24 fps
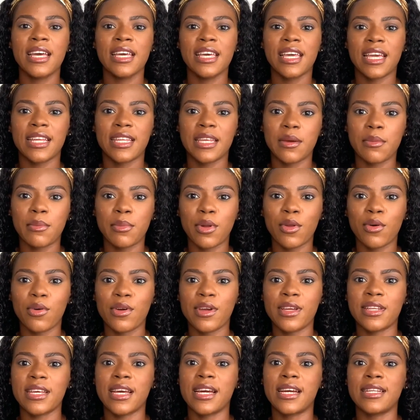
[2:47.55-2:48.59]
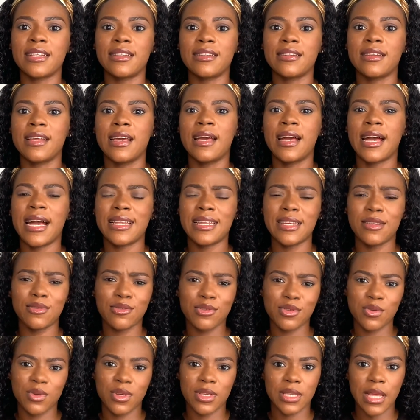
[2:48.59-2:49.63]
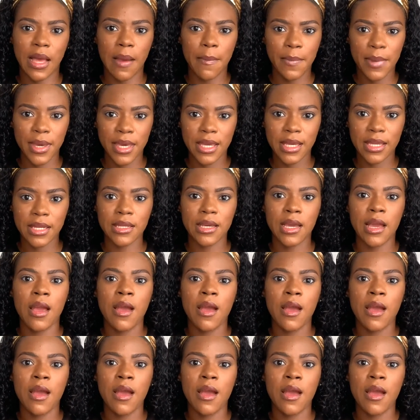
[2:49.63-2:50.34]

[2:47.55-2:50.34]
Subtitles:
get employed, and I think those ones are paid.